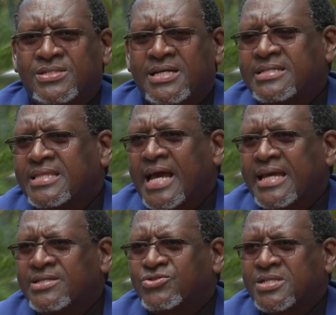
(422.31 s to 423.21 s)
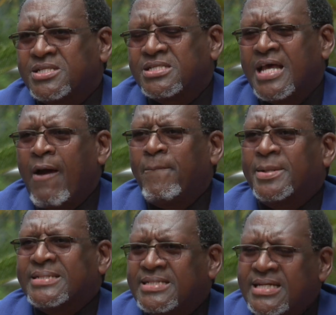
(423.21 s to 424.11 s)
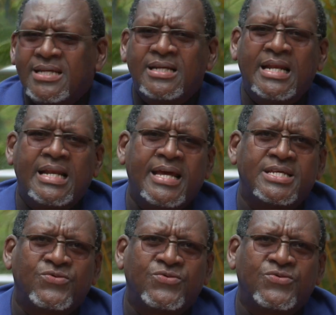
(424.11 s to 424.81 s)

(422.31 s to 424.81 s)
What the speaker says: assert their interests, particularly as